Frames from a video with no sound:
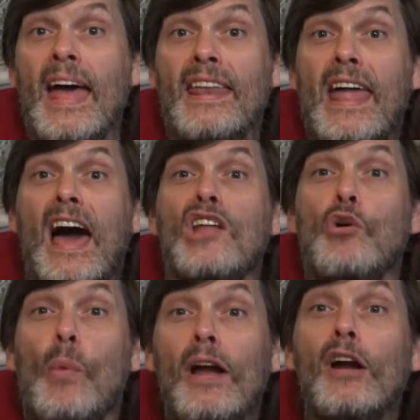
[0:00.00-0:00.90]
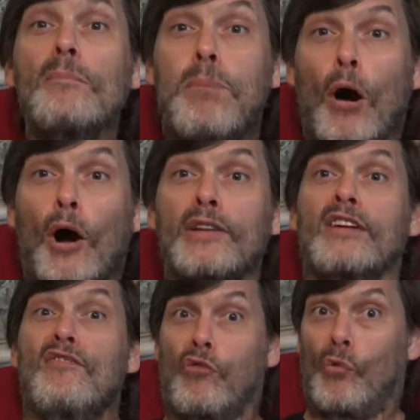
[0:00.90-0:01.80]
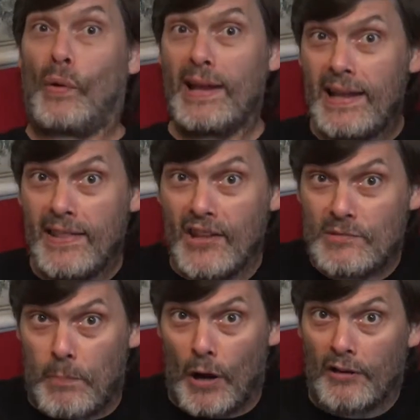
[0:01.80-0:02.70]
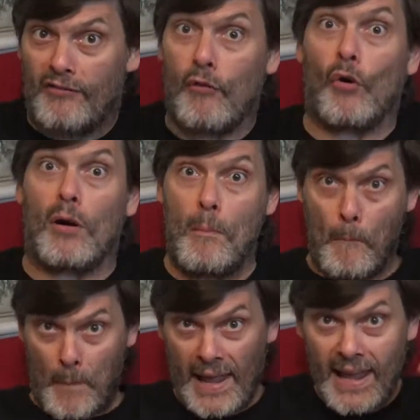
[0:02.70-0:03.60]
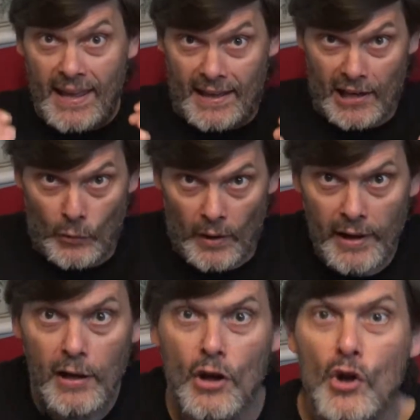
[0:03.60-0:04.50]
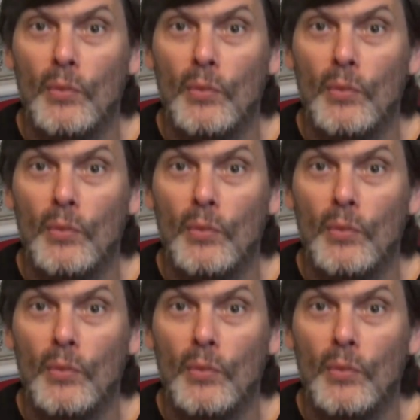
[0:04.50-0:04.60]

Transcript: Now, the weird part of reading this book, for me anyway,